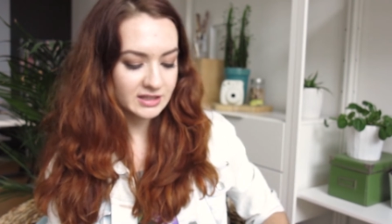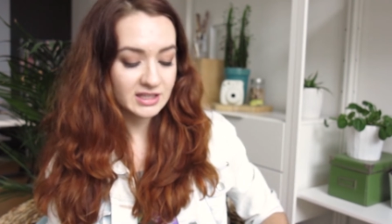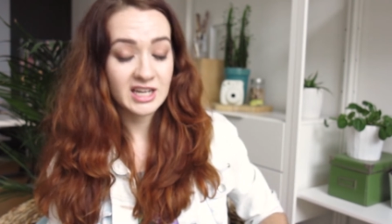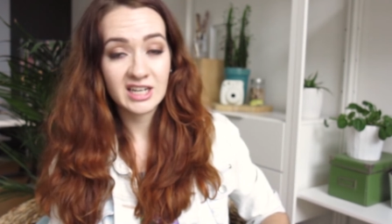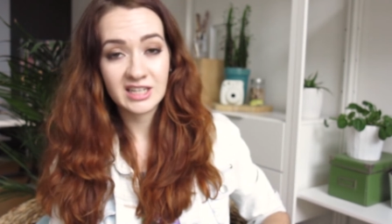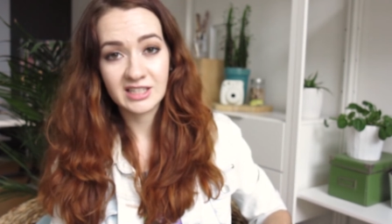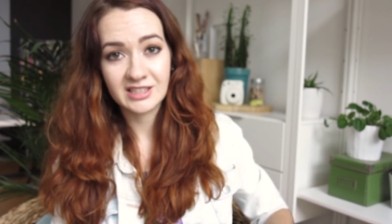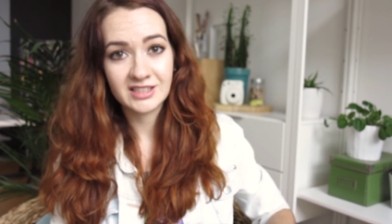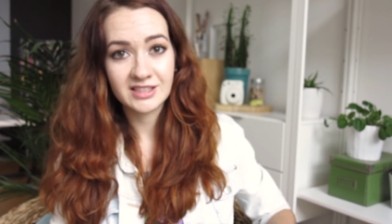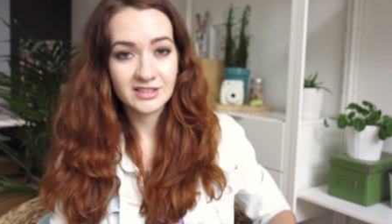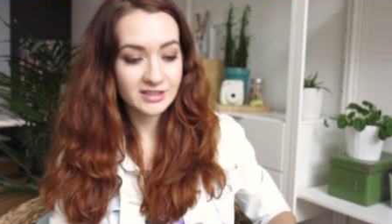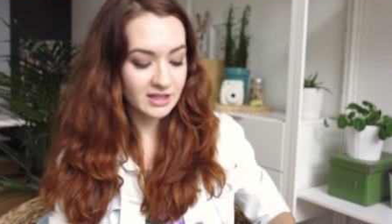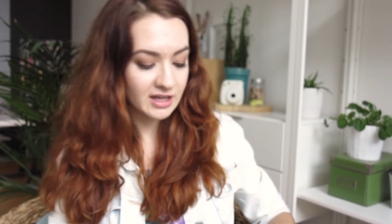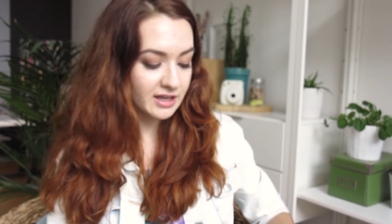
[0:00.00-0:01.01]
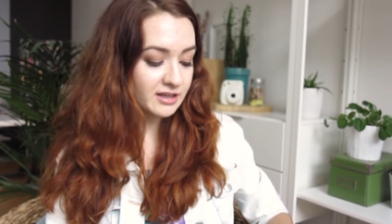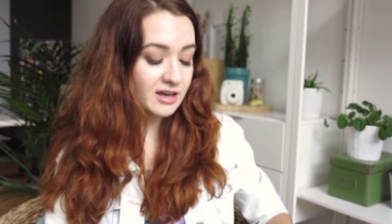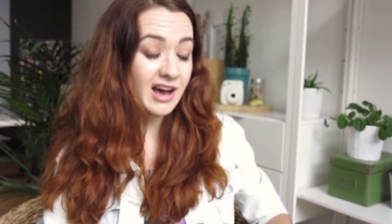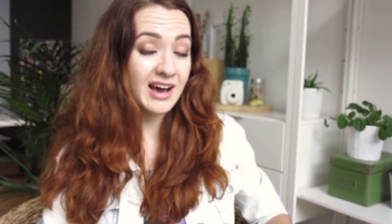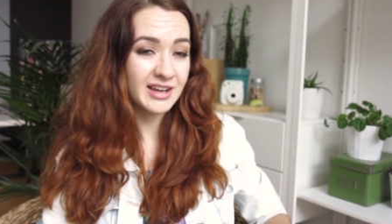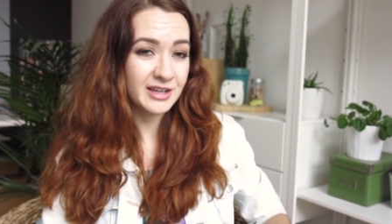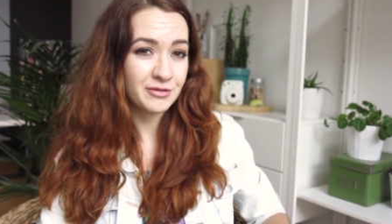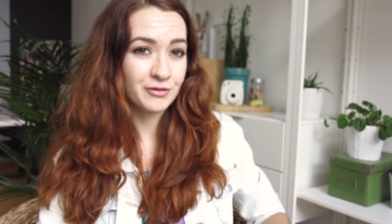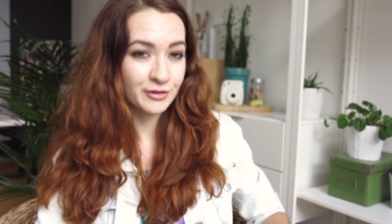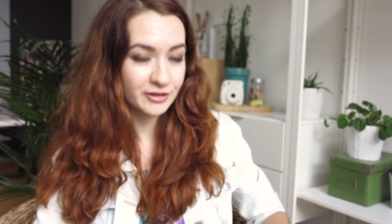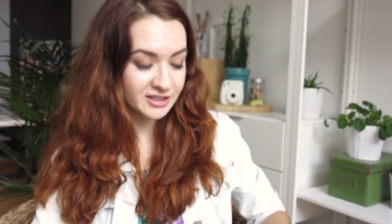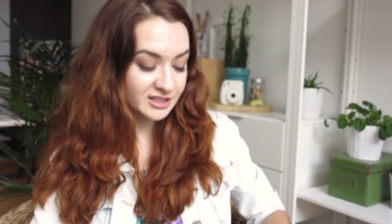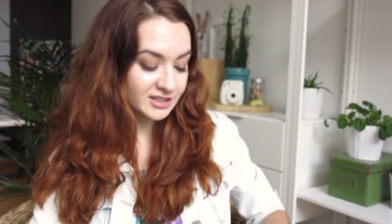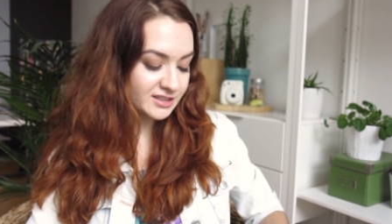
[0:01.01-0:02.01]
That is like eye
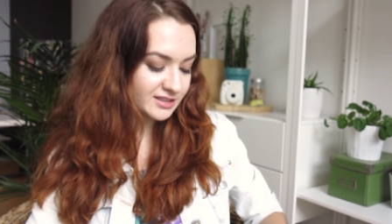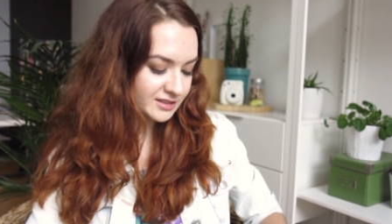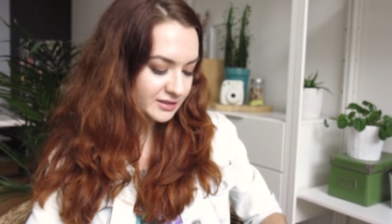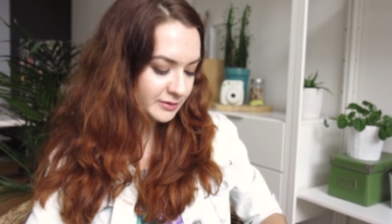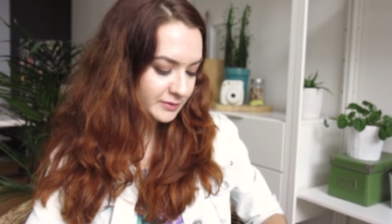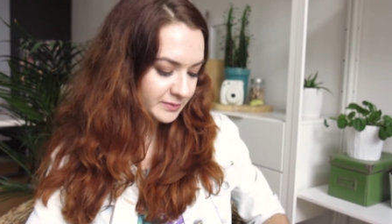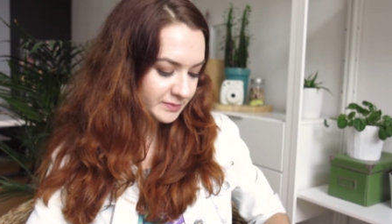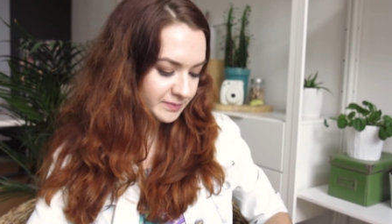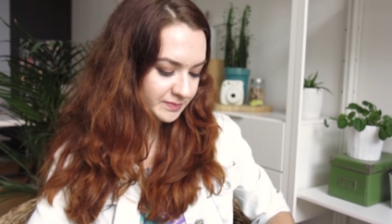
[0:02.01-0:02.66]
for detail.